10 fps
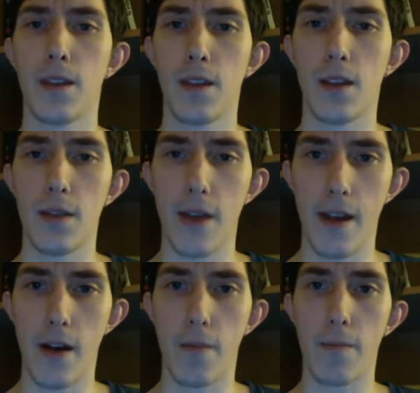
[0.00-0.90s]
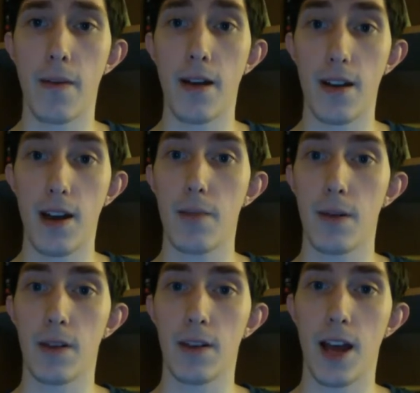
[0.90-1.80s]
They are happy
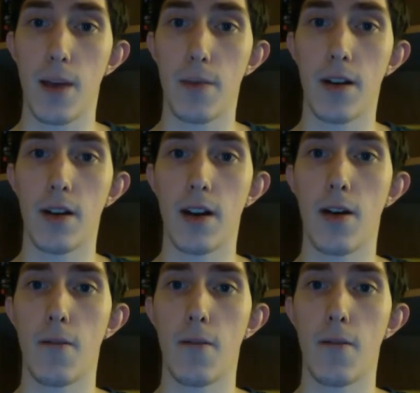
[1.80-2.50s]
this happened. Now,